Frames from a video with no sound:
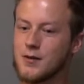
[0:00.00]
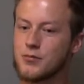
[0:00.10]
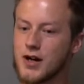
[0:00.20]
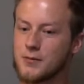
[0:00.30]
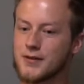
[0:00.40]

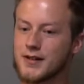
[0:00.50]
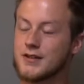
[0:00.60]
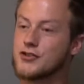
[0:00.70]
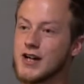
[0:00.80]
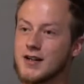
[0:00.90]
property.
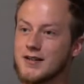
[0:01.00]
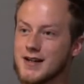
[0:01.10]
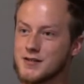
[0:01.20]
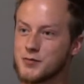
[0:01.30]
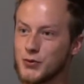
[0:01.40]
She had a
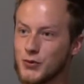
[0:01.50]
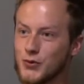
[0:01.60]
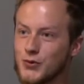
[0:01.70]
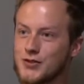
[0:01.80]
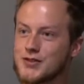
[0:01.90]
nice
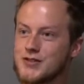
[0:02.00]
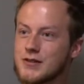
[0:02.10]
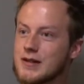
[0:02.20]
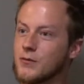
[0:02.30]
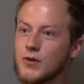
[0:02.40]
pool,
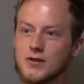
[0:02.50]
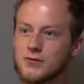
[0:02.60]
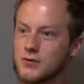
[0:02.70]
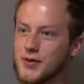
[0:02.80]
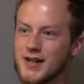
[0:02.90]
had a
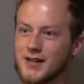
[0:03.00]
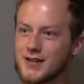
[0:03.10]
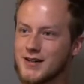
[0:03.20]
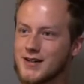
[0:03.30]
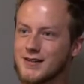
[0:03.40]
wonderful
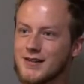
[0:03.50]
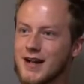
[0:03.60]
backyard.